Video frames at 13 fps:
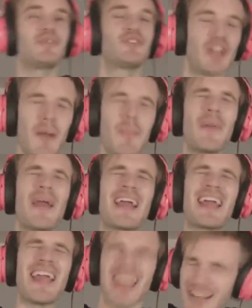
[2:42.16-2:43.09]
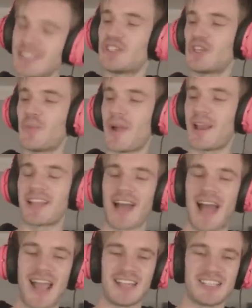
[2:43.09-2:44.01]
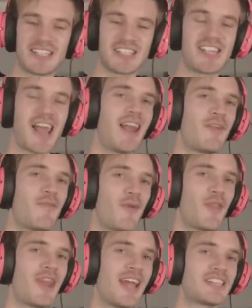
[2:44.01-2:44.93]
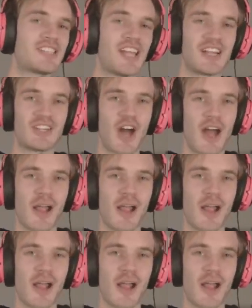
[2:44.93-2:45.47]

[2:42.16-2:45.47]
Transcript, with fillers: jumping into it, guys. Excited for the next TikTok.